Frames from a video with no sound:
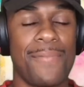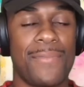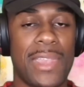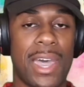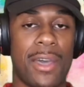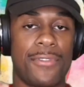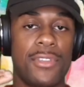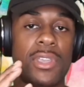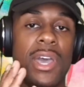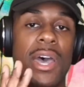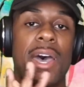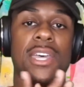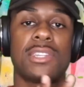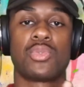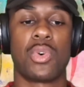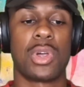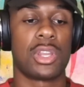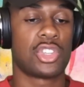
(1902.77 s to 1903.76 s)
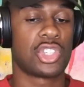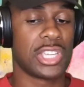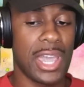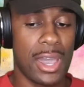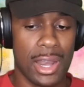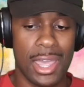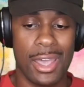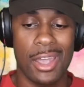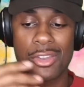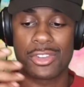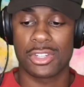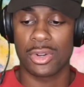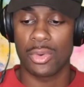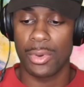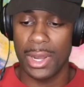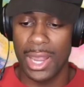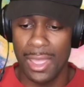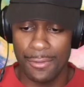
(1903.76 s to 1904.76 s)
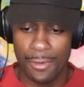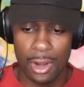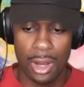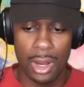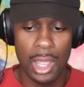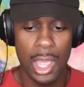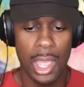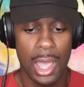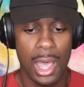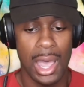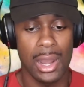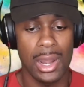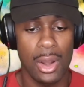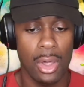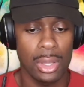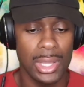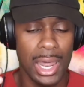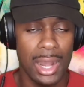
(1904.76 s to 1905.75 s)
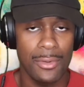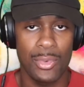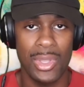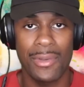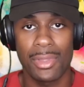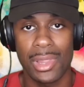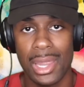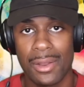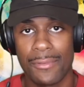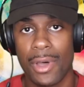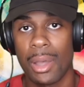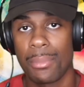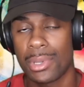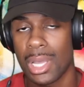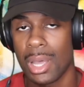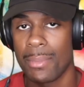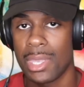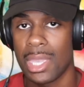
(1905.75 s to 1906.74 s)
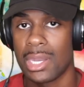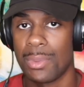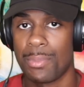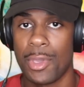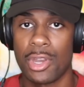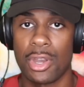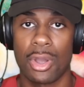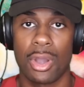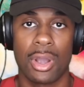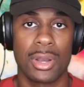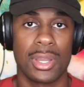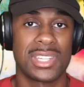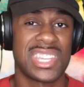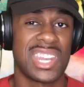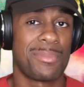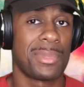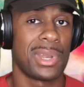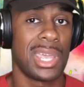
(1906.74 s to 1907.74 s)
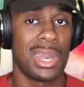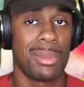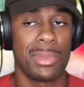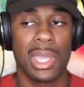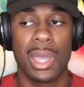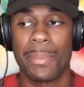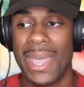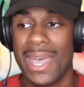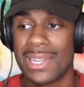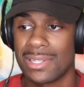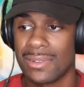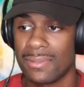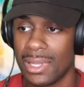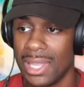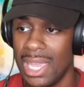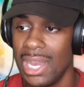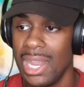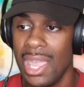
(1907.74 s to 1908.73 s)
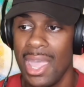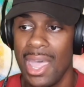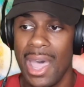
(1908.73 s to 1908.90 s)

Now, if you guys want shout outs or whatever, I don't know, a lot of we have a lot of upcoming independent artists that have been hitting me up as of late.